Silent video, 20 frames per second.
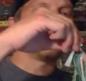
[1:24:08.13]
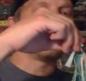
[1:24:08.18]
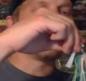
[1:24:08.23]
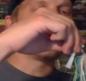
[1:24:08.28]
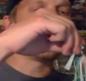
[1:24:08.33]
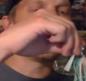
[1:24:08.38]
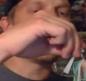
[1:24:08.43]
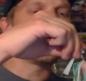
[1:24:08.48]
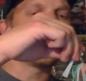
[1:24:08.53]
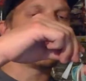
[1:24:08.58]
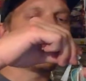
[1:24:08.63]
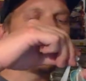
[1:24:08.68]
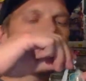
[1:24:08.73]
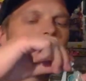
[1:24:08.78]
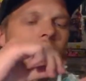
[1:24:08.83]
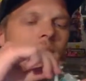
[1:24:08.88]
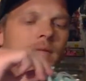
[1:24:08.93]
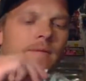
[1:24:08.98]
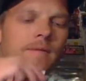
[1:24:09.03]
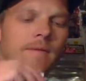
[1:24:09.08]
there, and
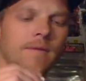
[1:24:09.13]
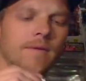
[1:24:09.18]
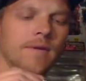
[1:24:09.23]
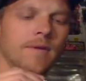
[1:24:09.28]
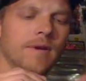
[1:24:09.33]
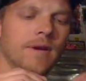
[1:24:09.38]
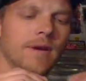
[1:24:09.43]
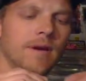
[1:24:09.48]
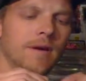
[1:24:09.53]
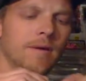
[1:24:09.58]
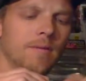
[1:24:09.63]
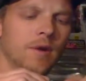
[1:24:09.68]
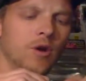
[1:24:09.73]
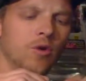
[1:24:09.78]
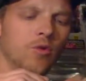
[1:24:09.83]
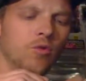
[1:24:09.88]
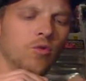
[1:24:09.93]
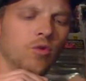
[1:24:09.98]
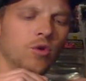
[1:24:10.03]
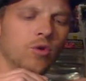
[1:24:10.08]
I'm gonna
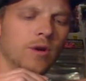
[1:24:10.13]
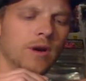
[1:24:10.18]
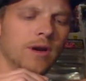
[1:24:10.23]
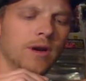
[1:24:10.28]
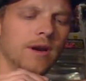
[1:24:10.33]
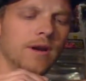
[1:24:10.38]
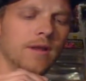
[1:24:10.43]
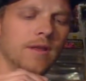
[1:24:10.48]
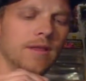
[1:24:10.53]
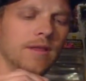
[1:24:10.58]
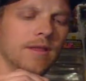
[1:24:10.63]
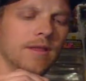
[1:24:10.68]
ruin